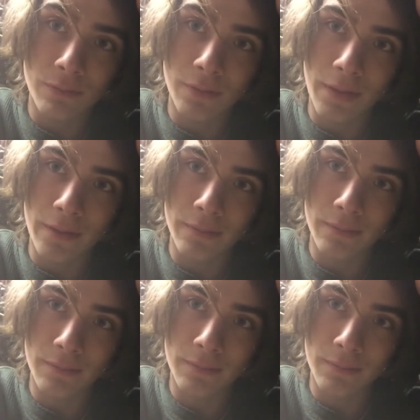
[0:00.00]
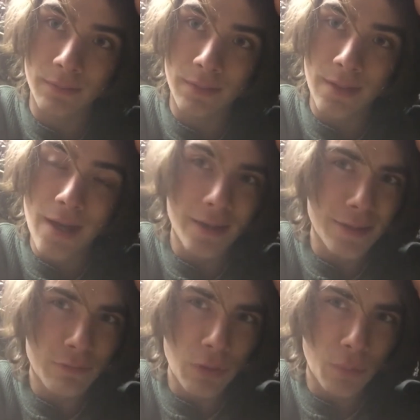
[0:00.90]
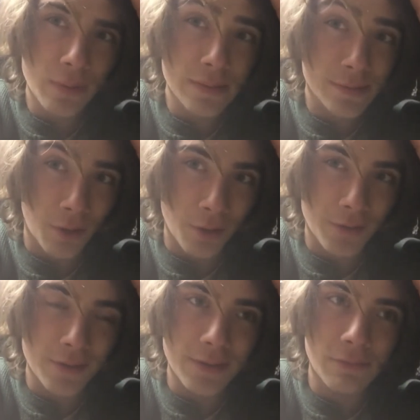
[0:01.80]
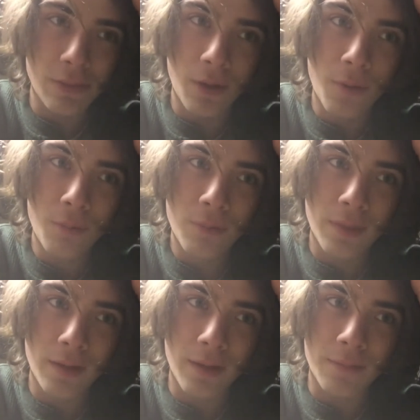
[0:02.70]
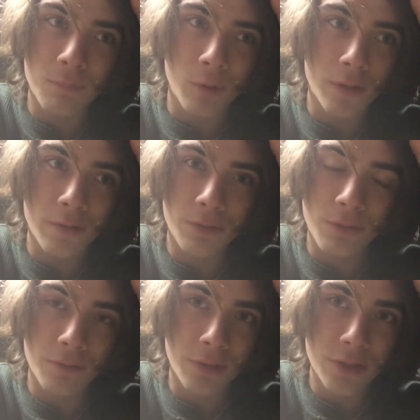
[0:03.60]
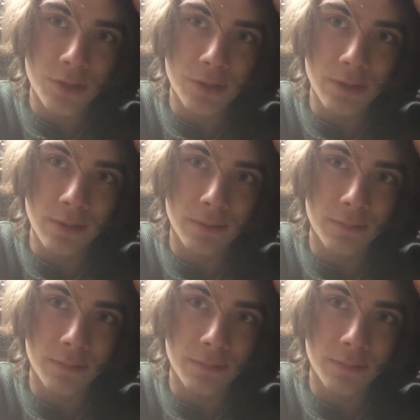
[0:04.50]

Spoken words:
for that. And even though it is hard, and even though that I am working through the friction,